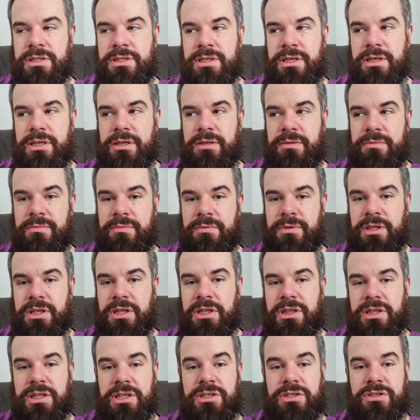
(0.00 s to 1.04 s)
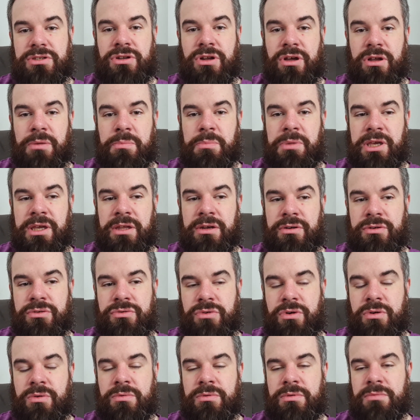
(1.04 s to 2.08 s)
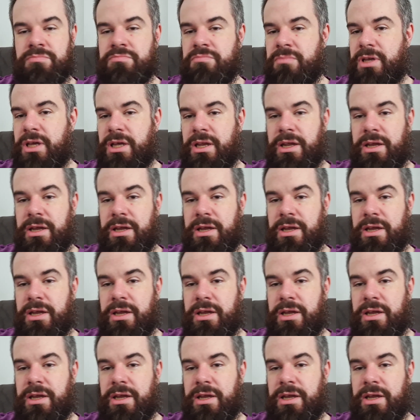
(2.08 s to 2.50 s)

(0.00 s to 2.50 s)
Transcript: say this is not a beginner drone.